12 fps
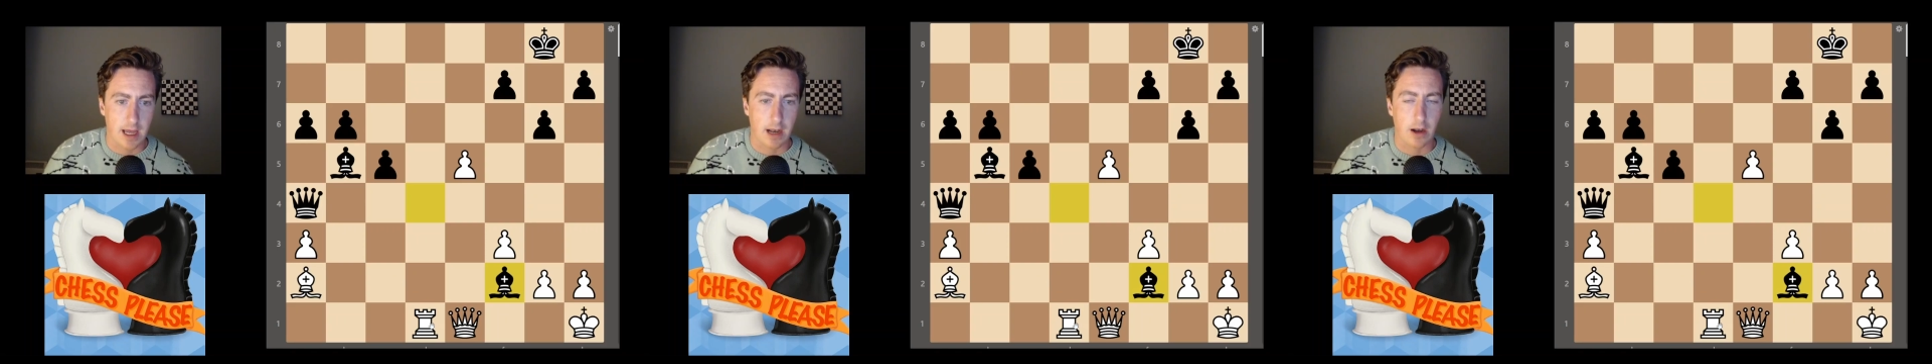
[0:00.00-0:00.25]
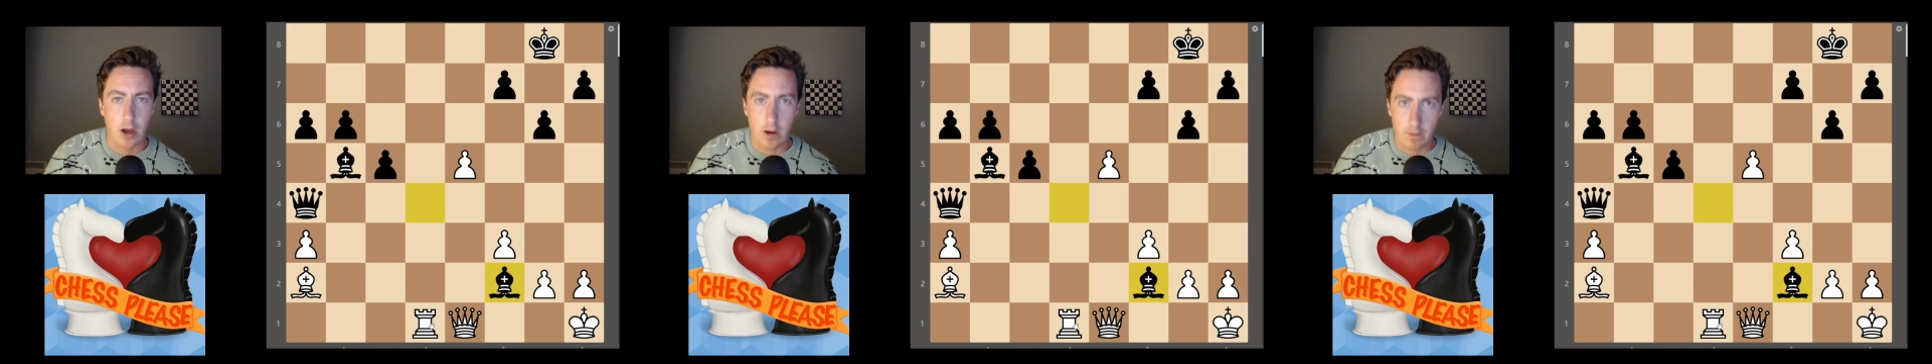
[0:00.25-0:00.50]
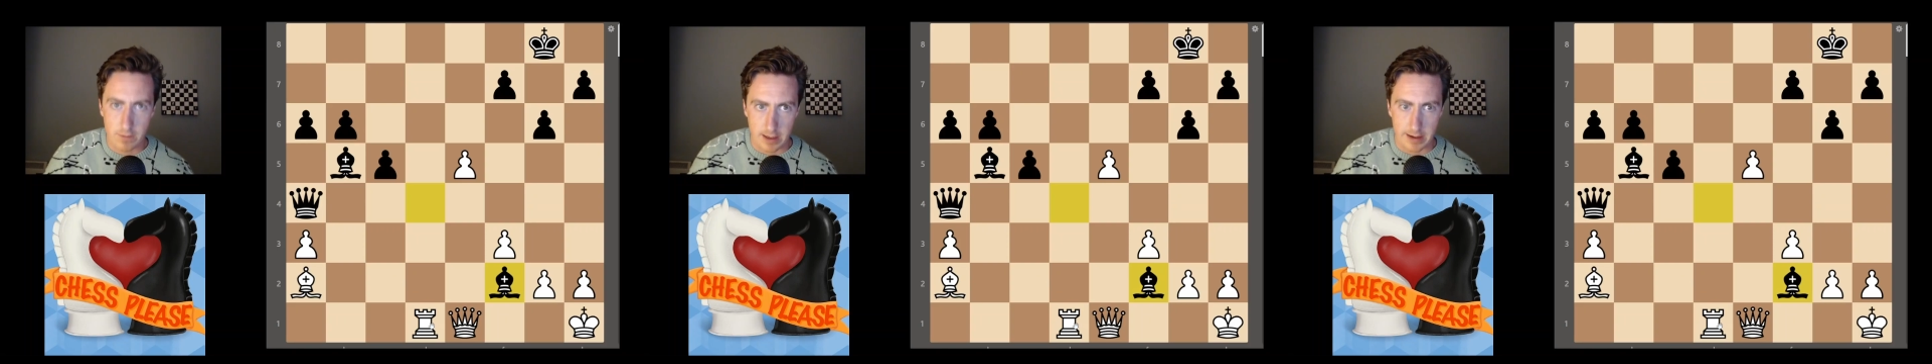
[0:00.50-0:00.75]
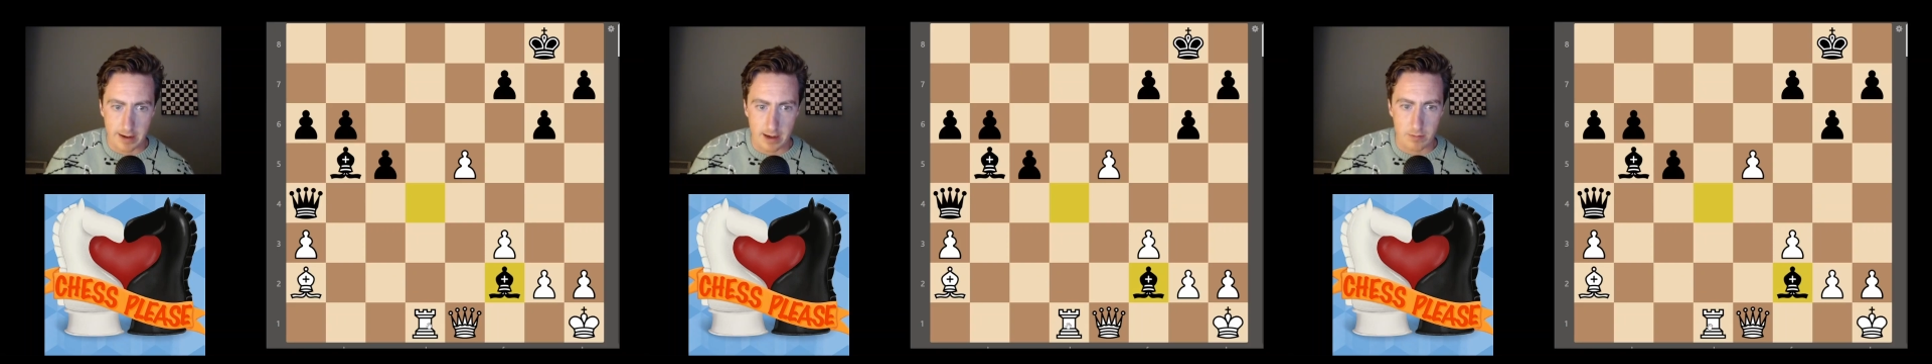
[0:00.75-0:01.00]
a lovely
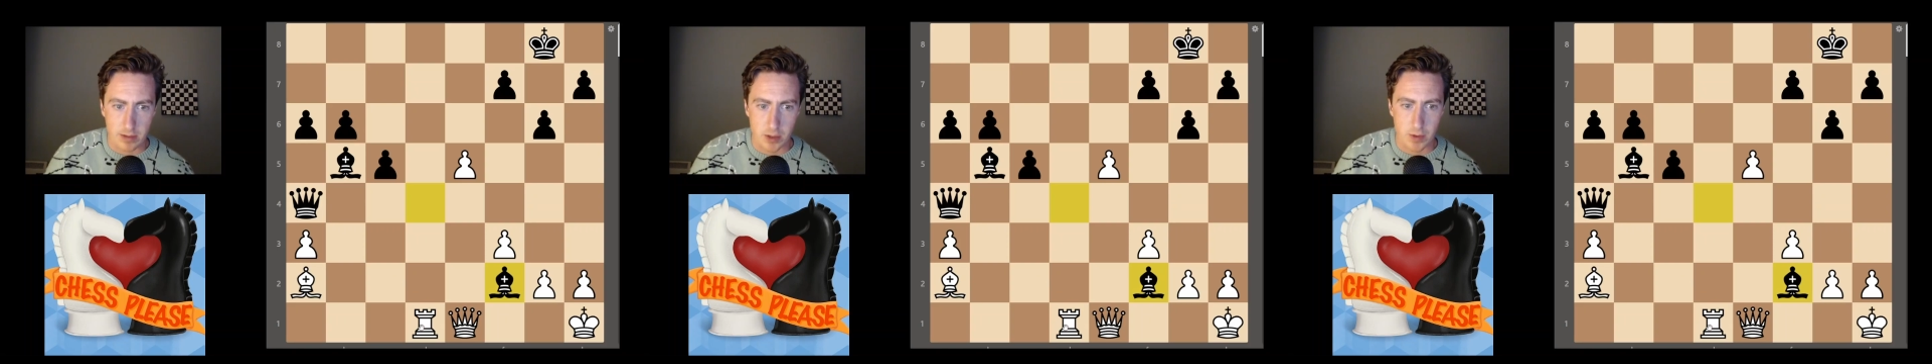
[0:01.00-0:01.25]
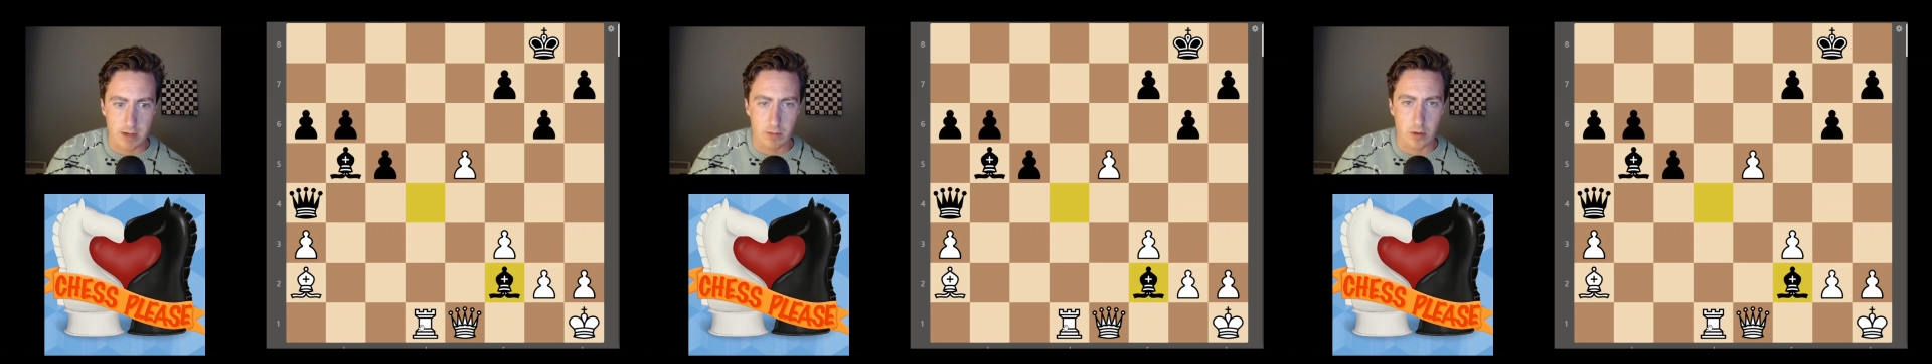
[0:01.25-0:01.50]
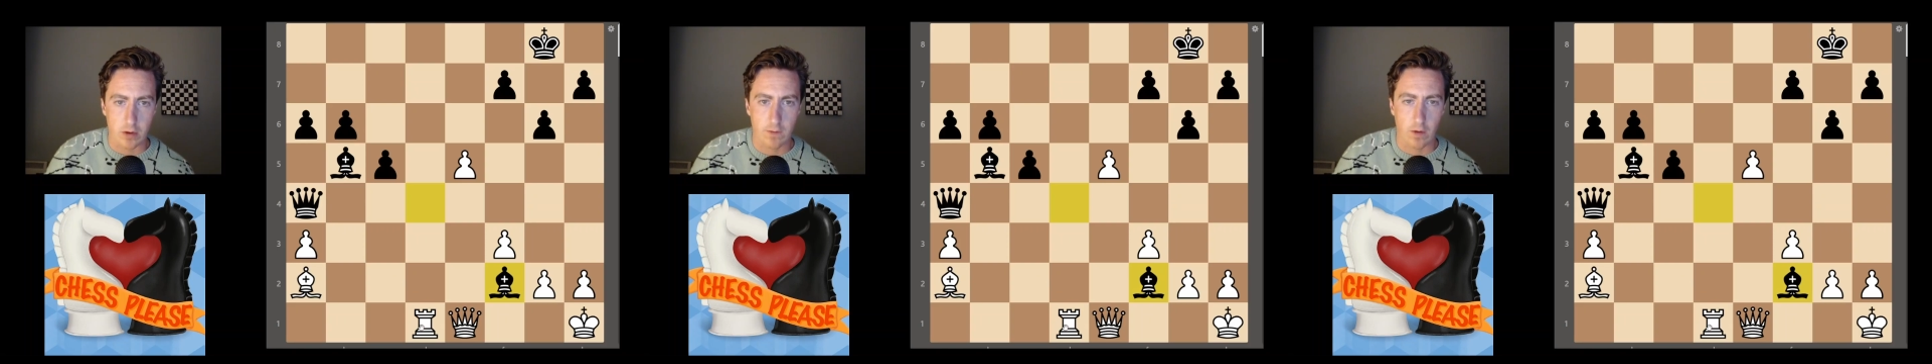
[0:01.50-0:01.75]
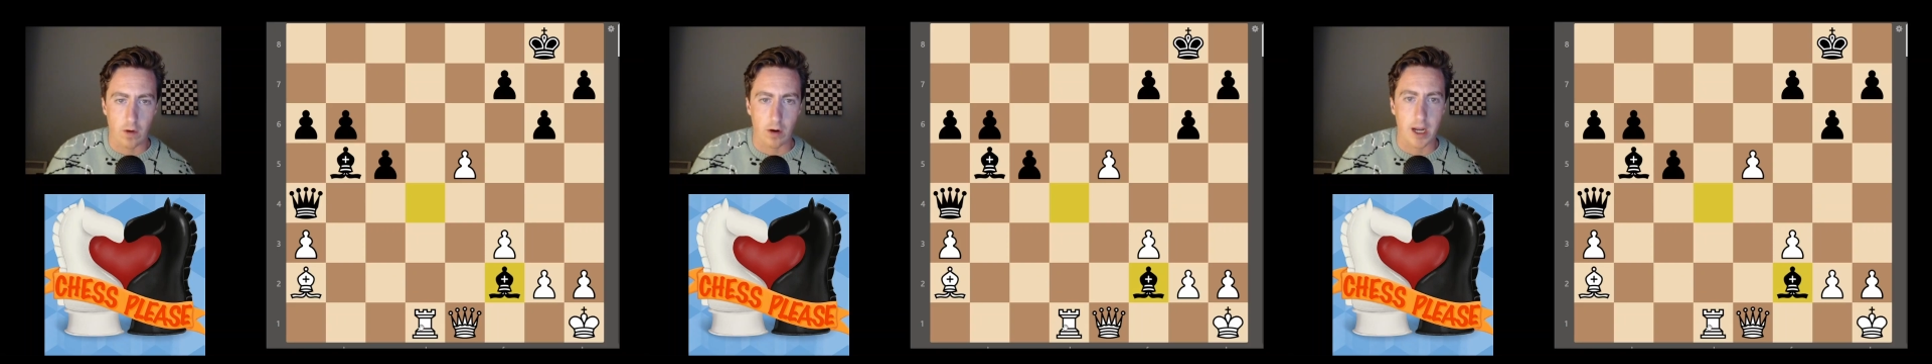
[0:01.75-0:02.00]
little in-between
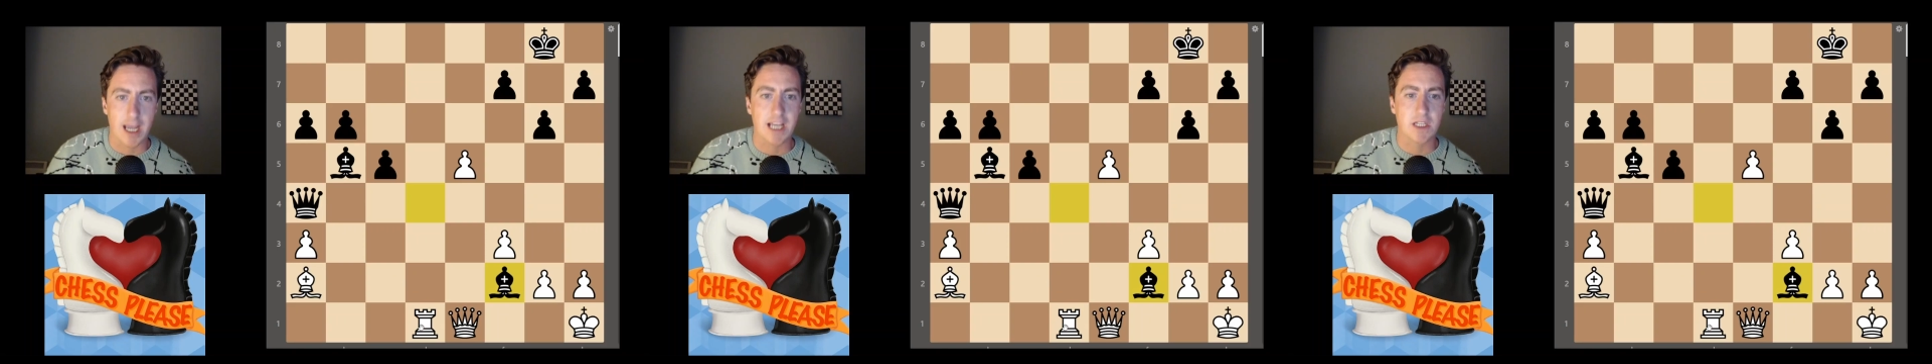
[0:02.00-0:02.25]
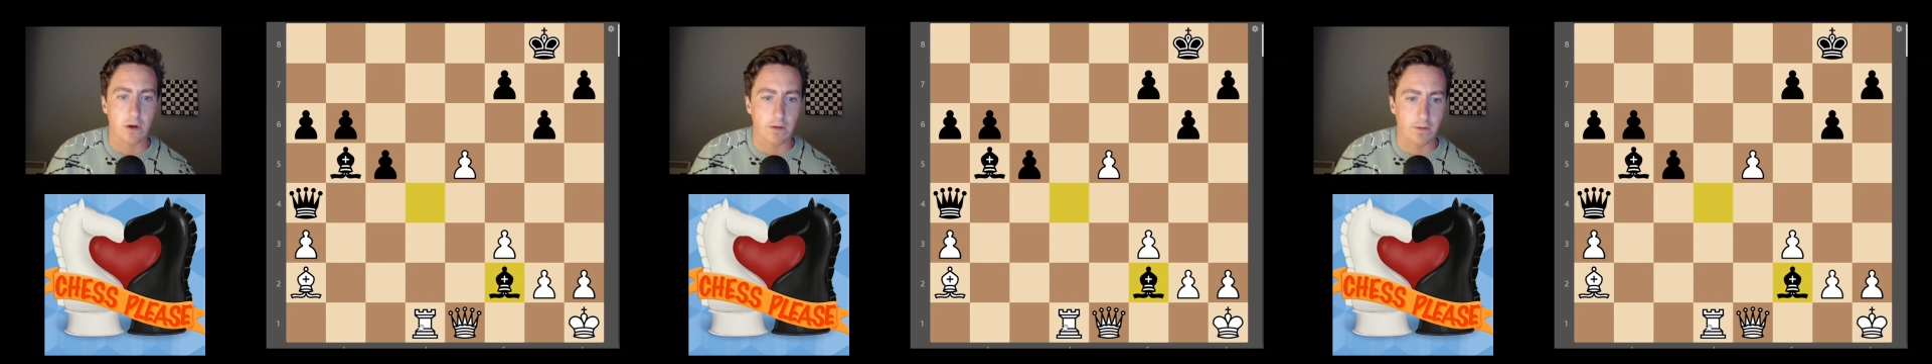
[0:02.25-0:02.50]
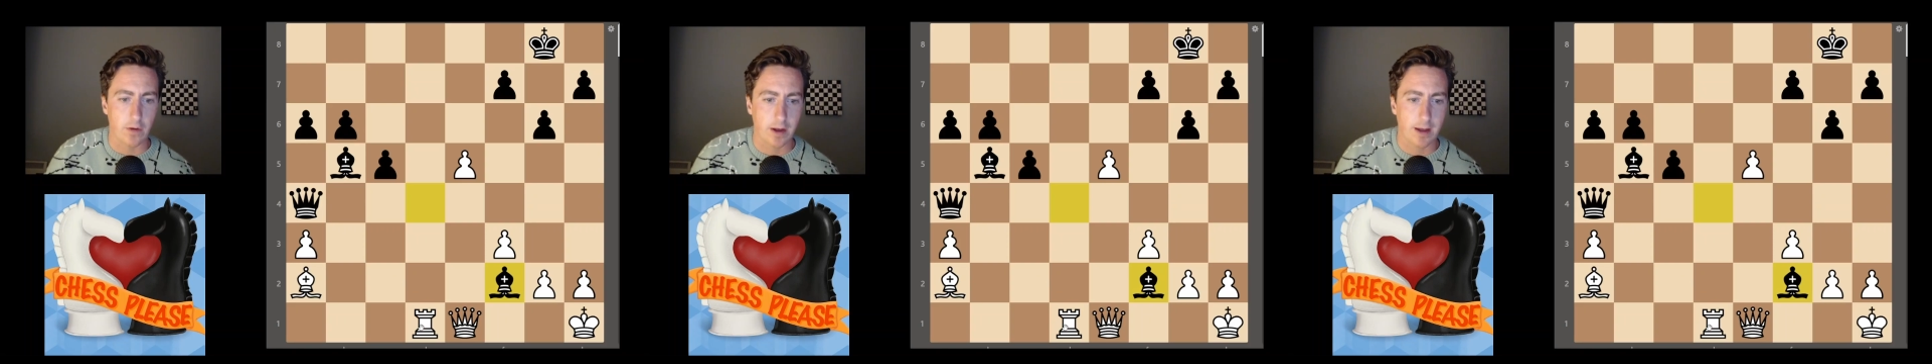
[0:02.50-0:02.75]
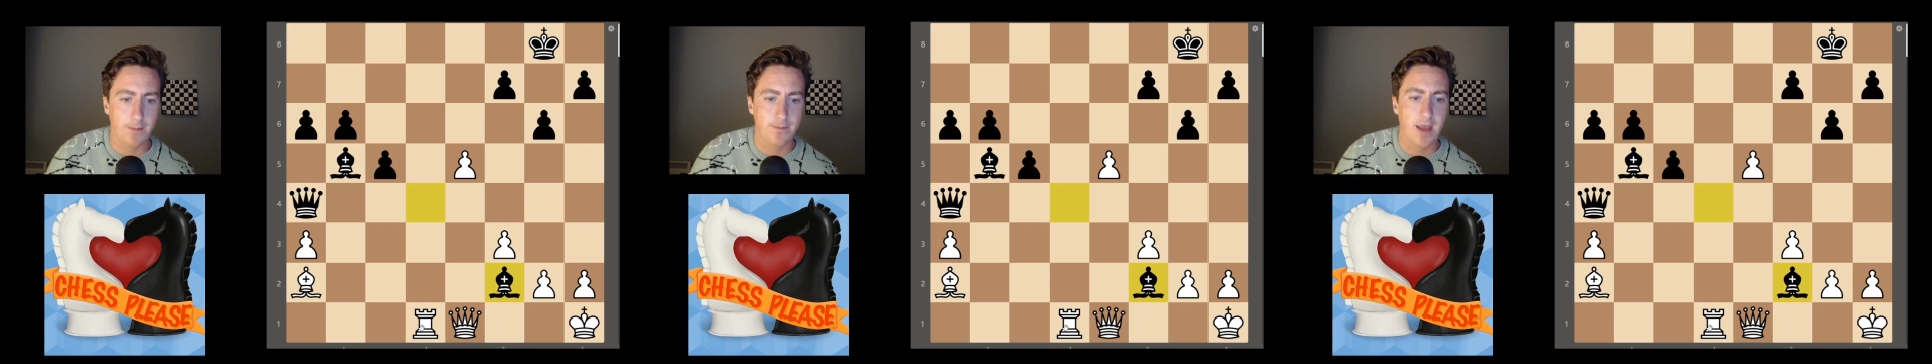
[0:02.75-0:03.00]
move, or Idirbhogadh,